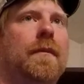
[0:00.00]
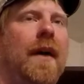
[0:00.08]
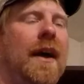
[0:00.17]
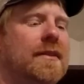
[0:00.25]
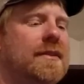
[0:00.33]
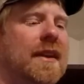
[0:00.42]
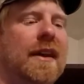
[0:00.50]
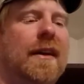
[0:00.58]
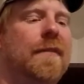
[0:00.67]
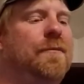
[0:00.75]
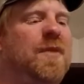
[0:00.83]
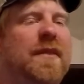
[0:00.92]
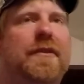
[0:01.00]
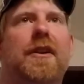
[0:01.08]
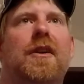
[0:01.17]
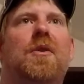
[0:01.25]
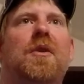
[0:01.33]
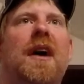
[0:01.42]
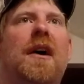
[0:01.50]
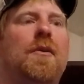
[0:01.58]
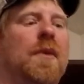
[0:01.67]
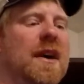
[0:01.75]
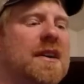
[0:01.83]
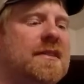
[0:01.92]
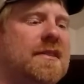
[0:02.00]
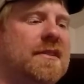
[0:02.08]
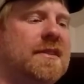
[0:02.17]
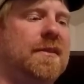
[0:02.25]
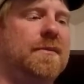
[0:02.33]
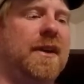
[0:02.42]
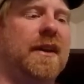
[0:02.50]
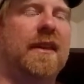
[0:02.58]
I'd say if you're going out west or something like